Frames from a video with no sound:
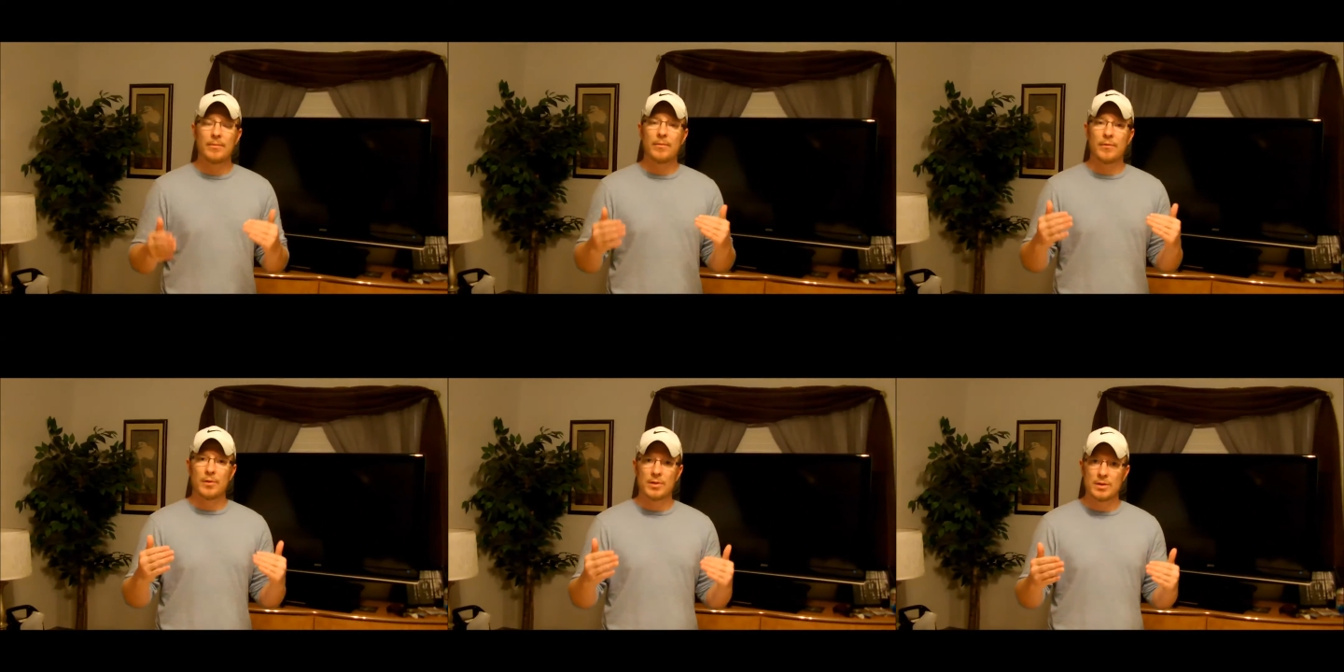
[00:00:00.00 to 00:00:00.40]

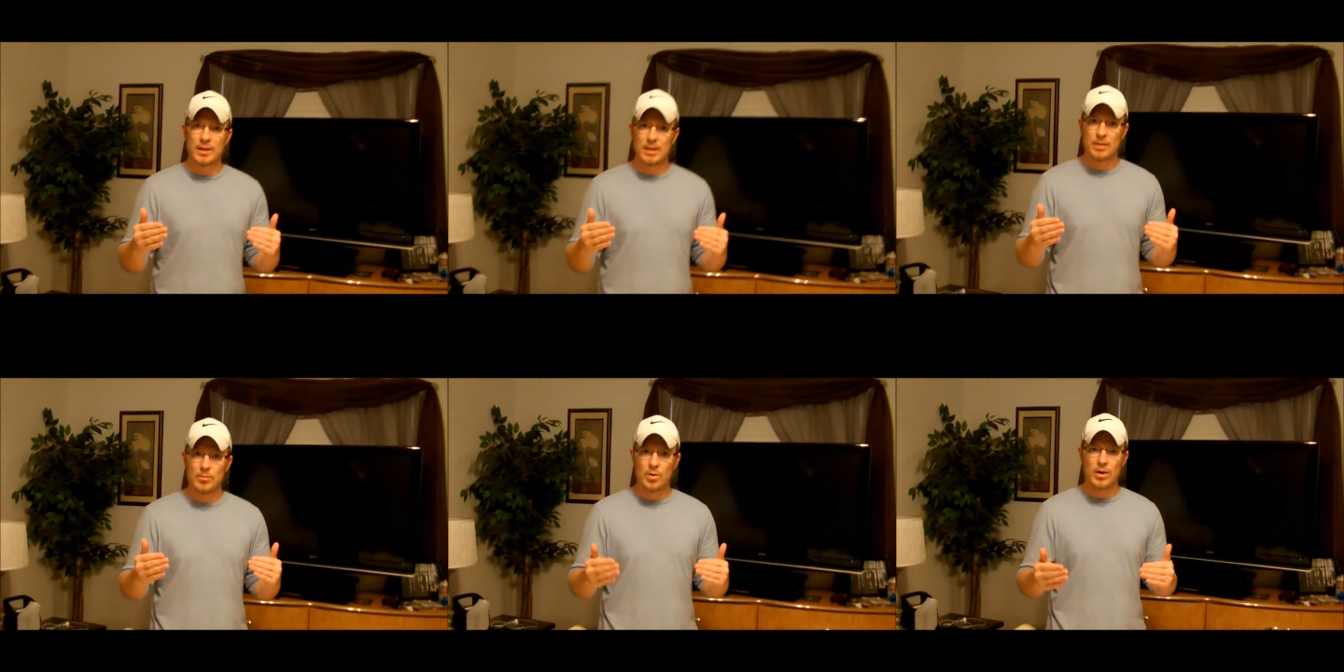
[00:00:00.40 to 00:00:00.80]
First
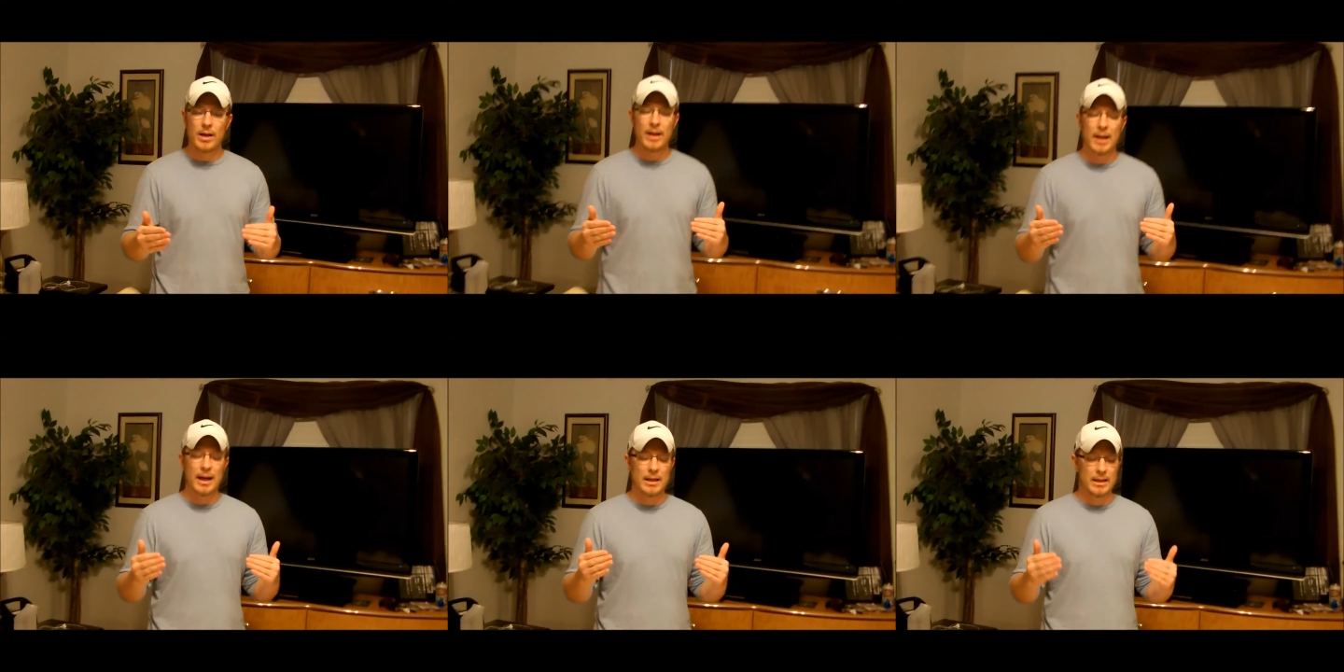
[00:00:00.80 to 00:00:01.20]
thing in the morning,
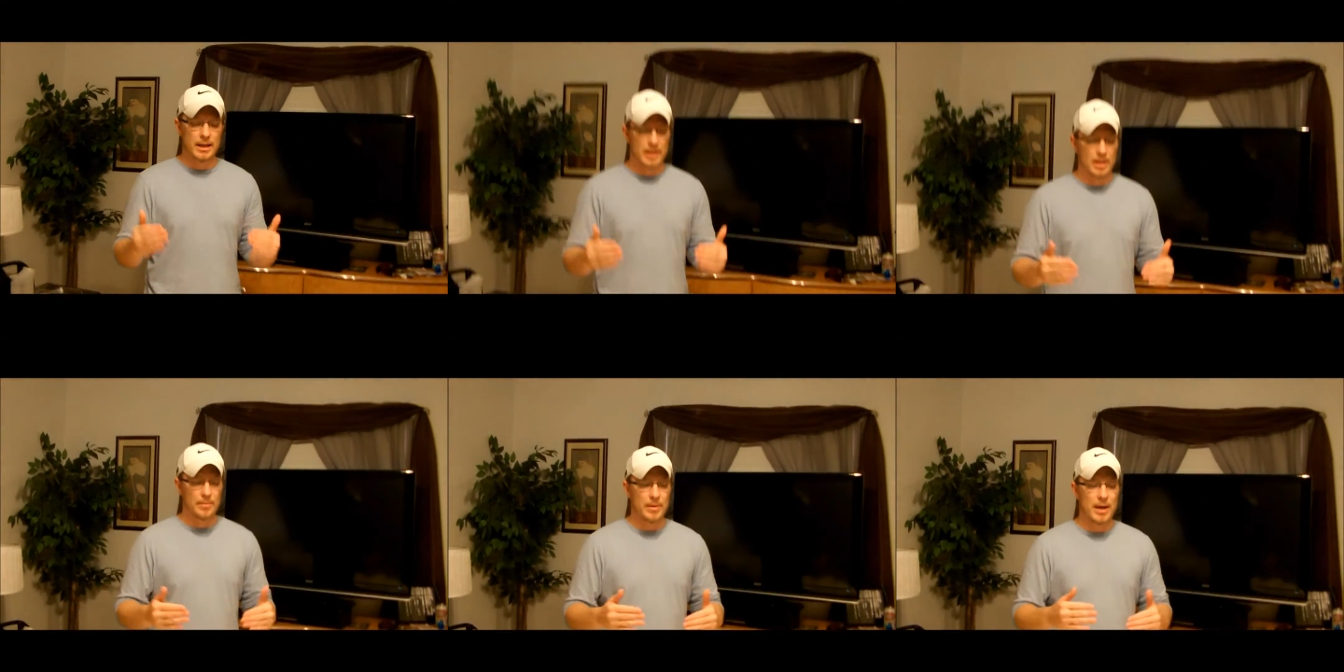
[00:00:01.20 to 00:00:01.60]
I'd get
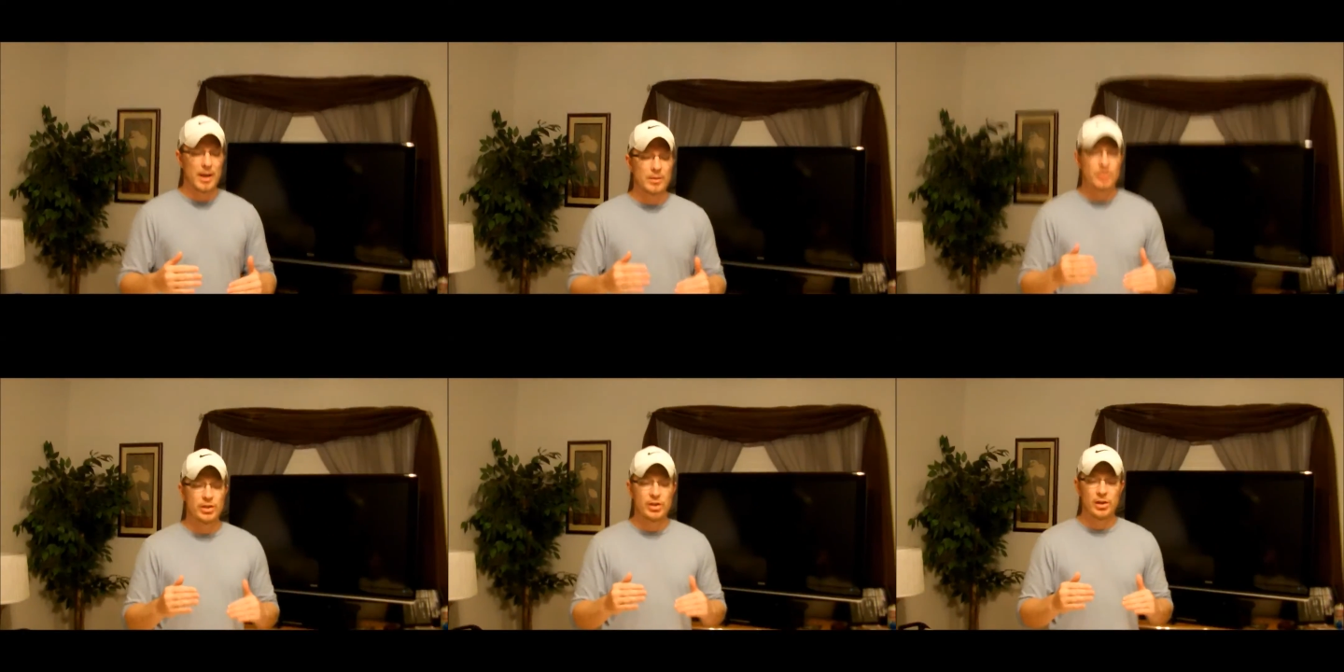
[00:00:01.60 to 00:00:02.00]
up,
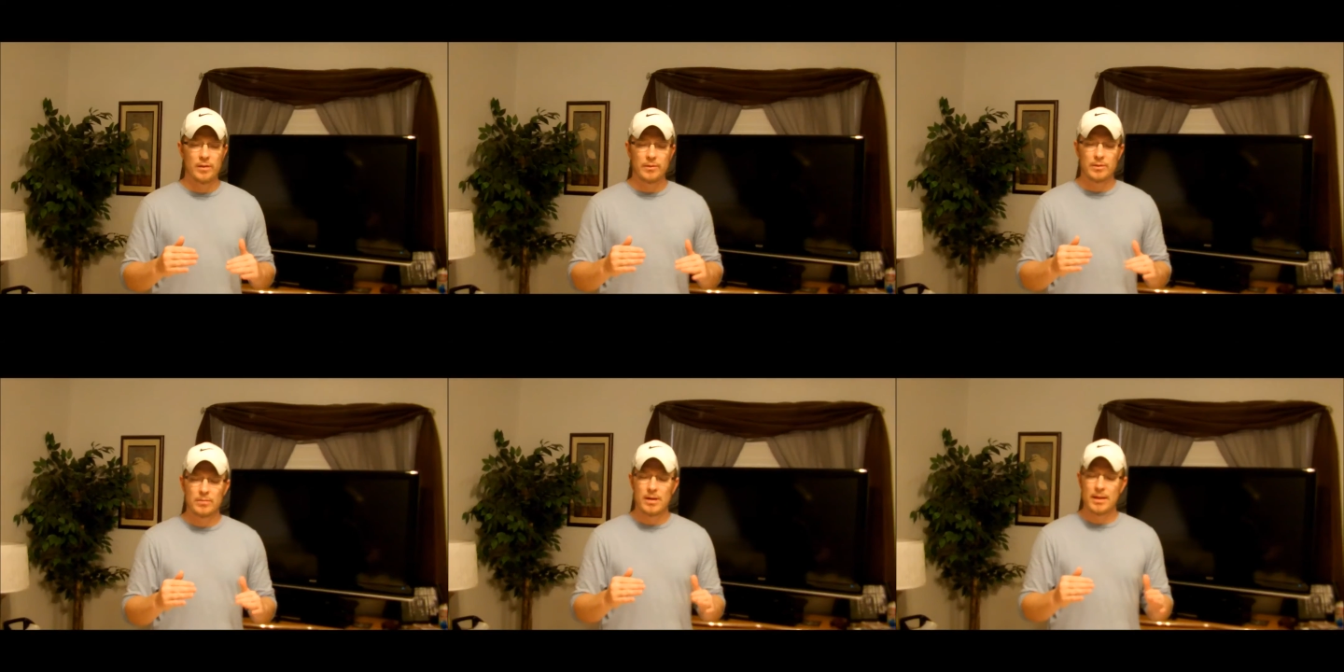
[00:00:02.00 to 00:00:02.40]
I'd
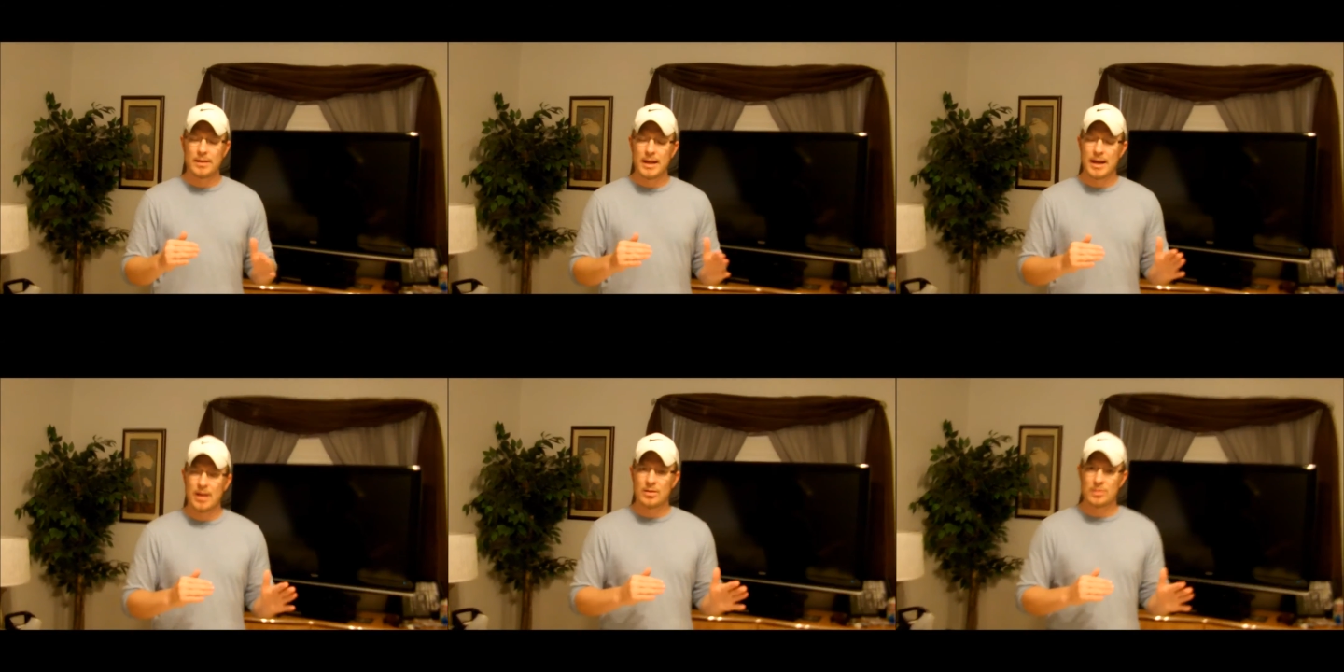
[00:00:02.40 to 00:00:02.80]
shuffle around the
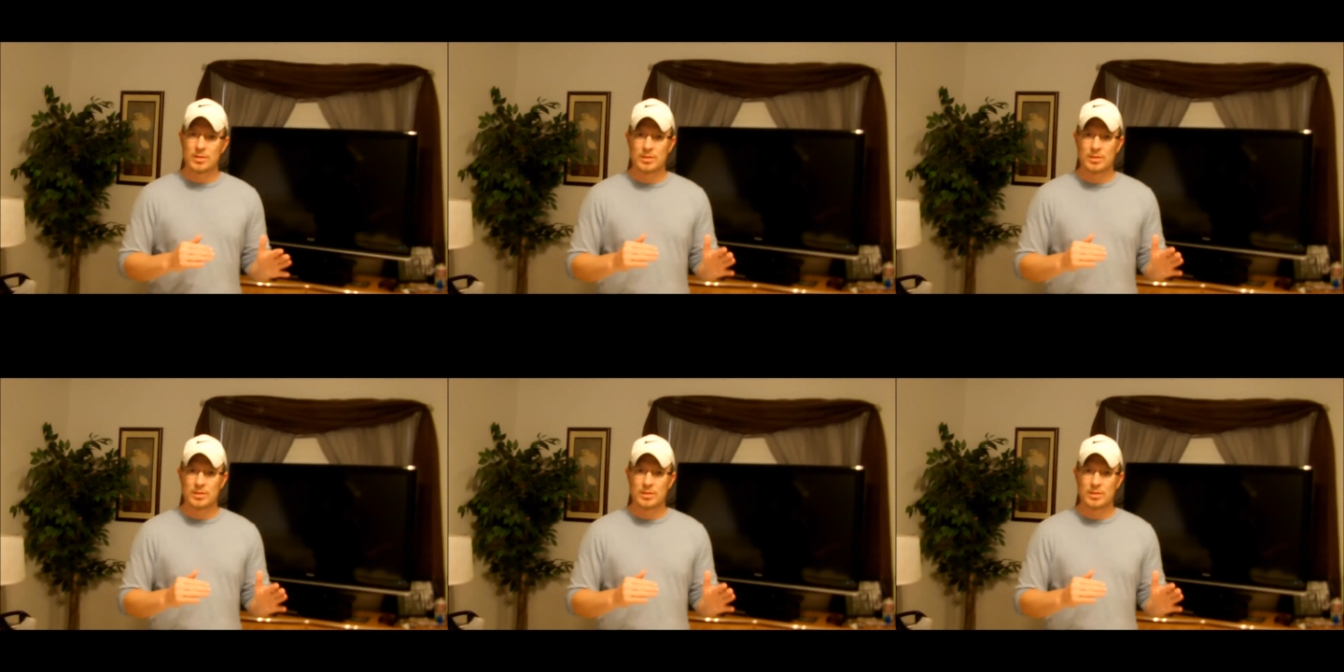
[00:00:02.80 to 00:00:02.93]
house